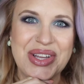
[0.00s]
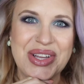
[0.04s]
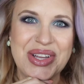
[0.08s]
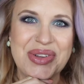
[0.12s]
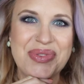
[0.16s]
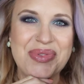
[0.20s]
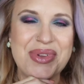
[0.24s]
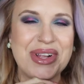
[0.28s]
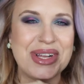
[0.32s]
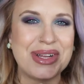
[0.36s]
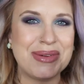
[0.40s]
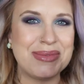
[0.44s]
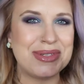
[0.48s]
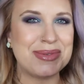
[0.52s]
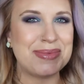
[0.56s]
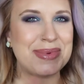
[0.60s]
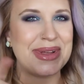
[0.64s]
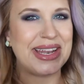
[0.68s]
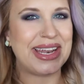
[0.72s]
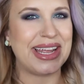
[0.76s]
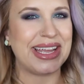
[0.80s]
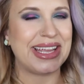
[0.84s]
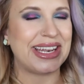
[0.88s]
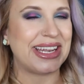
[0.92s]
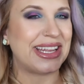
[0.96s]
Welcome to
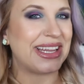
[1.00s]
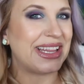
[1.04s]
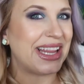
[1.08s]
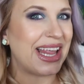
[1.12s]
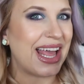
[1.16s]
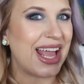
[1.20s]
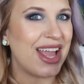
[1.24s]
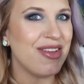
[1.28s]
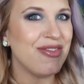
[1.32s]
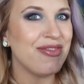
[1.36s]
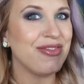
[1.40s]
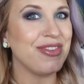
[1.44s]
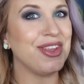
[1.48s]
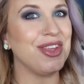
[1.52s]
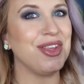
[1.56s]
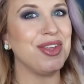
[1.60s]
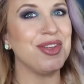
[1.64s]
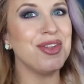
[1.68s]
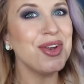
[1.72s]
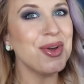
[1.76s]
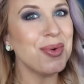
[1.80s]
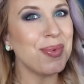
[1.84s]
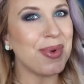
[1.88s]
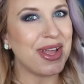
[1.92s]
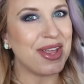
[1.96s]
my decadent life.
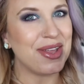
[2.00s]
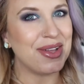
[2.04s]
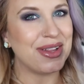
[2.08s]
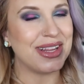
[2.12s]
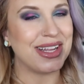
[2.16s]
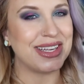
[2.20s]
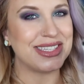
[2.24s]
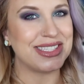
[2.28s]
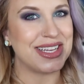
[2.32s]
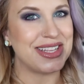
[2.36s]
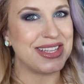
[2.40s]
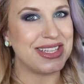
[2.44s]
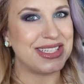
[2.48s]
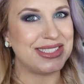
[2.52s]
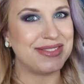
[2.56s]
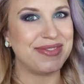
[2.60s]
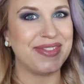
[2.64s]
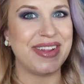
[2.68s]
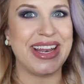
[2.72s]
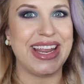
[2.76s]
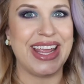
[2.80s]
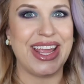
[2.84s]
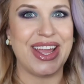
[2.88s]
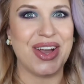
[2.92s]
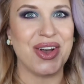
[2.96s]
You know why you clicked on this
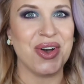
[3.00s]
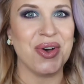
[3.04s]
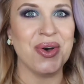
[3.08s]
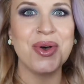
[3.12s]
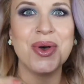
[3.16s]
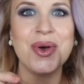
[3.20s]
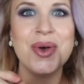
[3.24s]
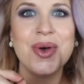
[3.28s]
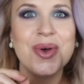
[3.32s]
video.